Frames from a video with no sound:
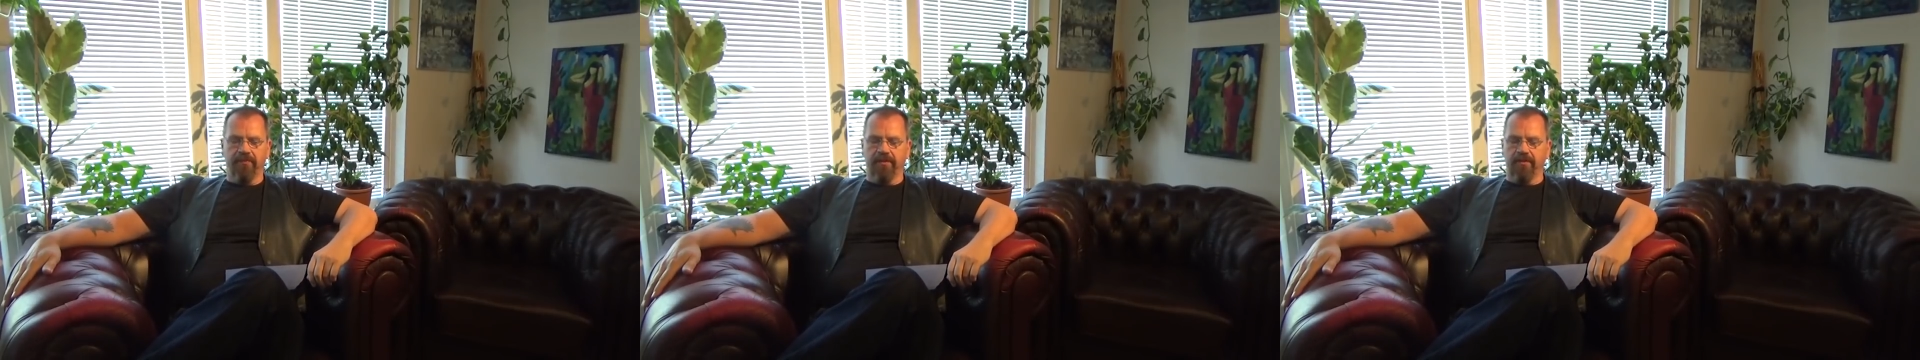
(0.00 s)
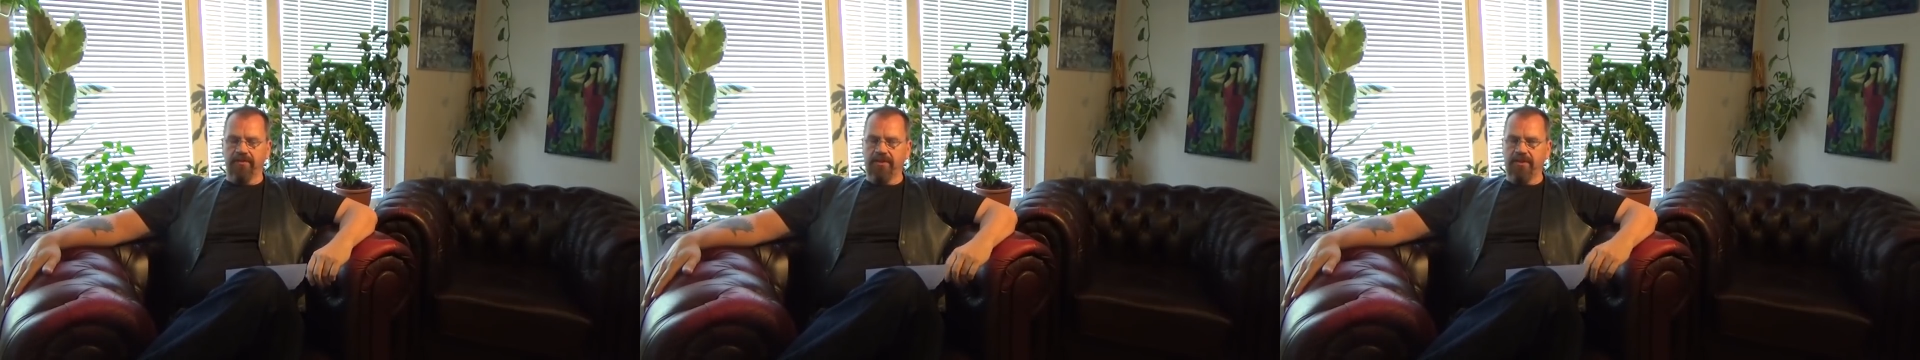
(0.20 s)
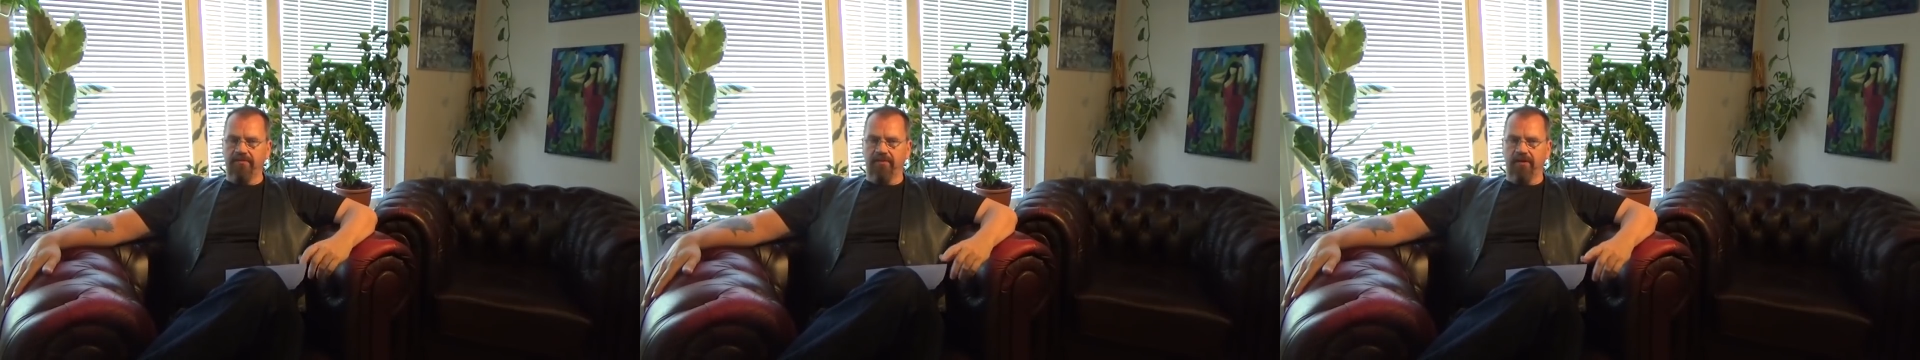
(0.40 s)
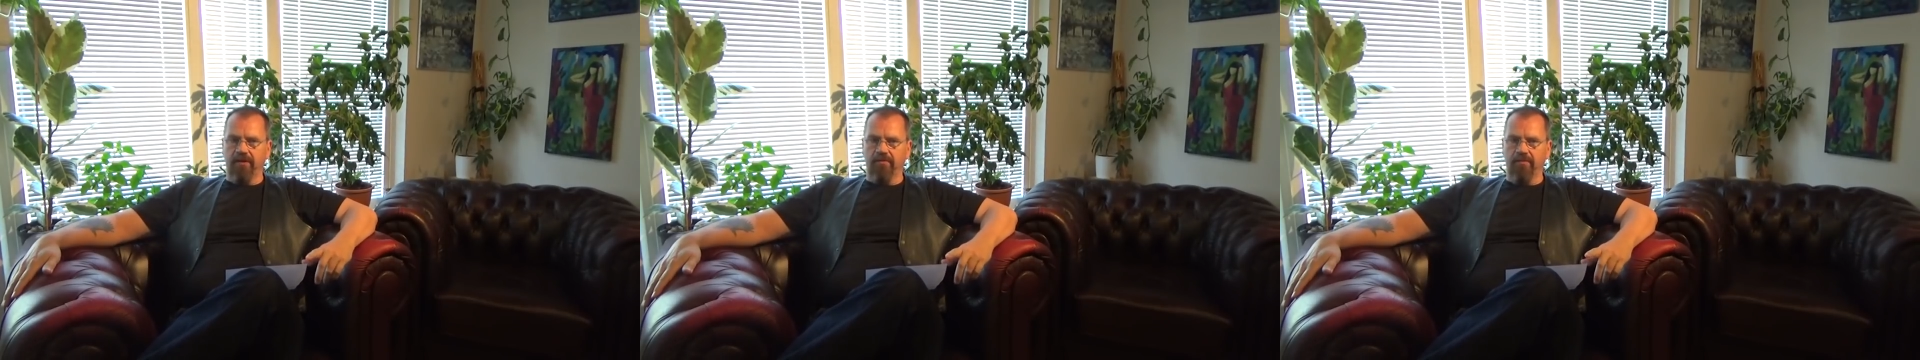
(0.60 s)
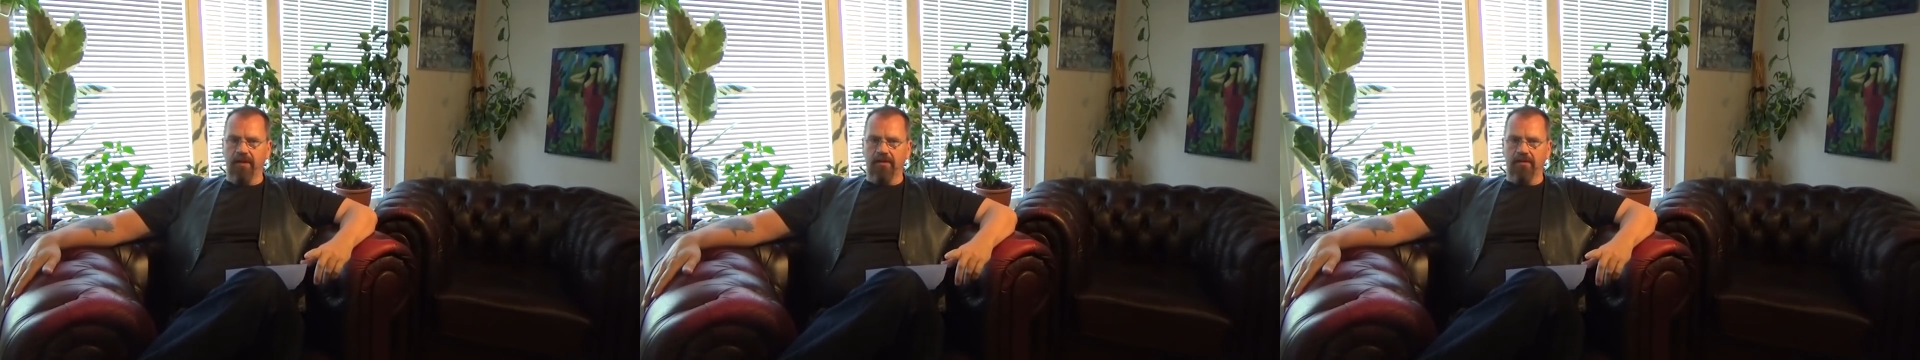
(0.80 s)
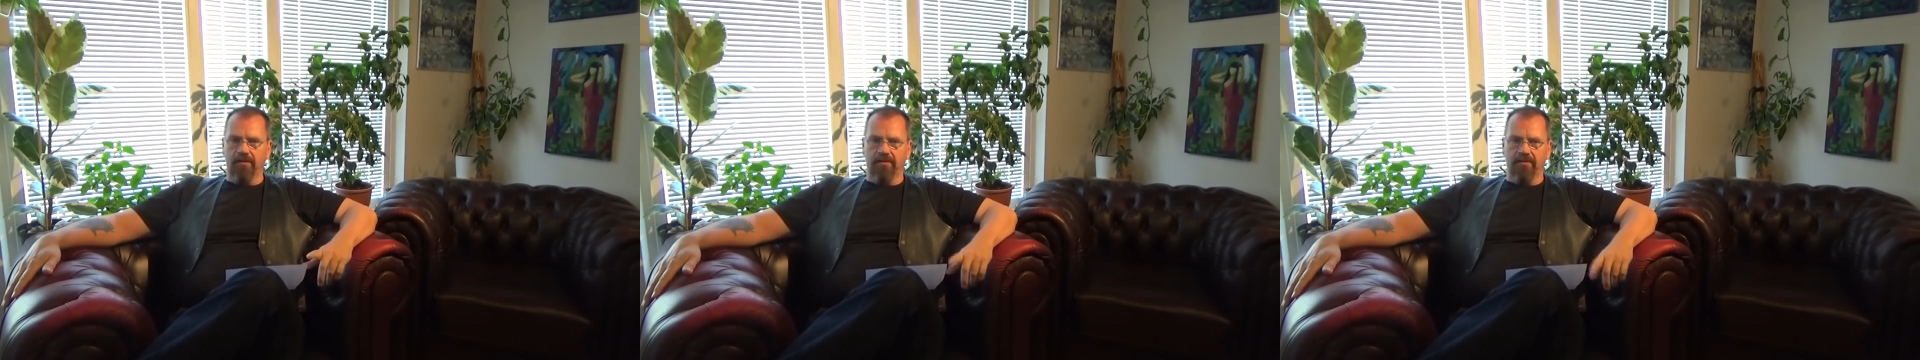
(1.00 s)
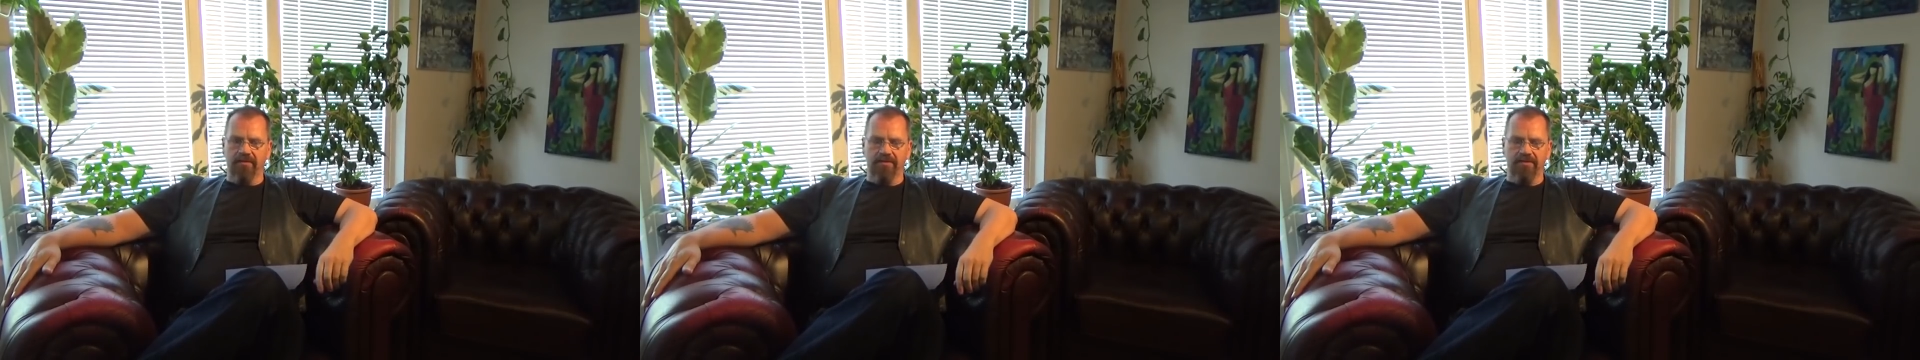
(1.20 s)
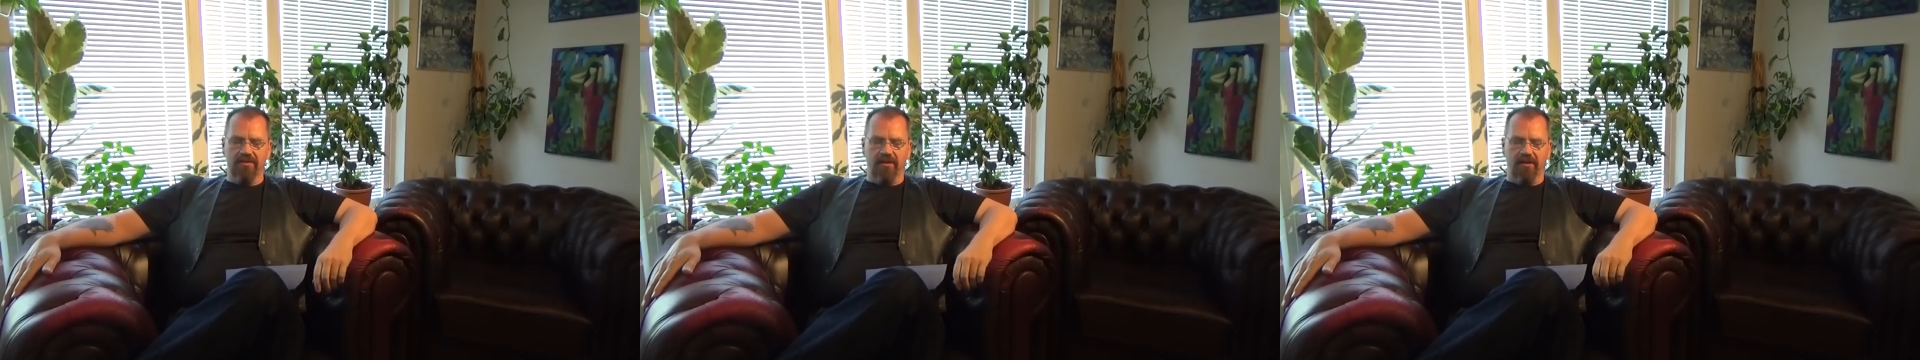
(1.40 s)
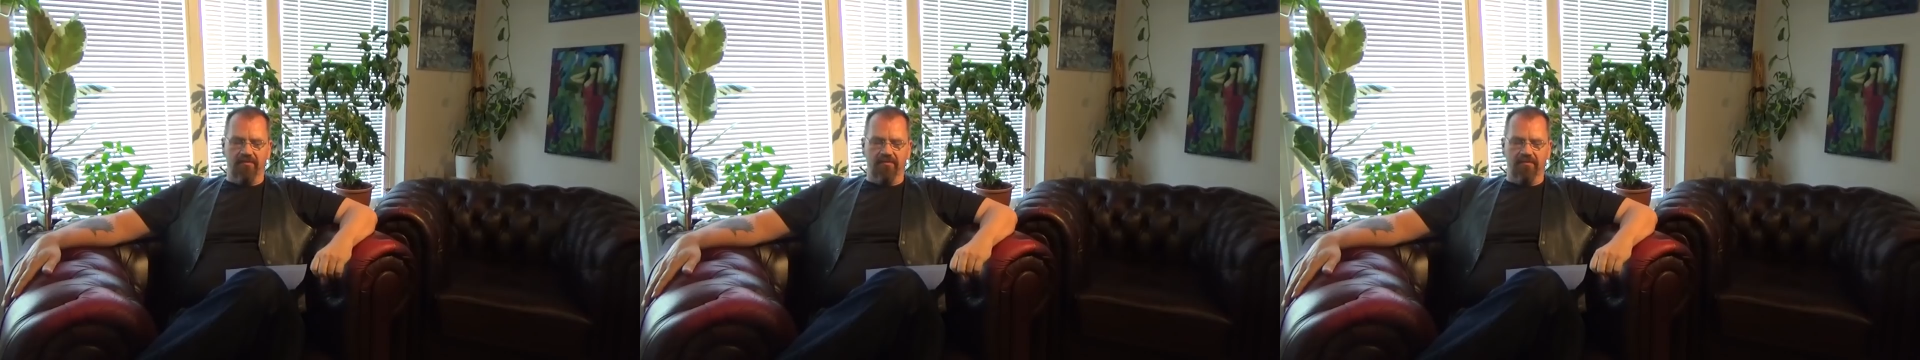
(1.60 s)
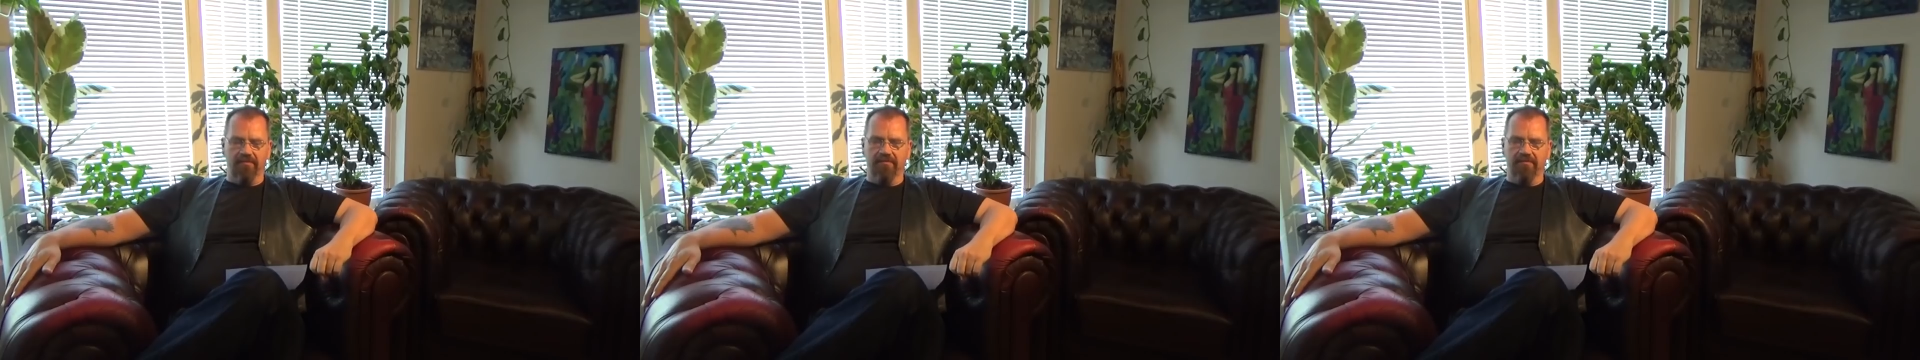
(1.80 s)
See if I can make it this time.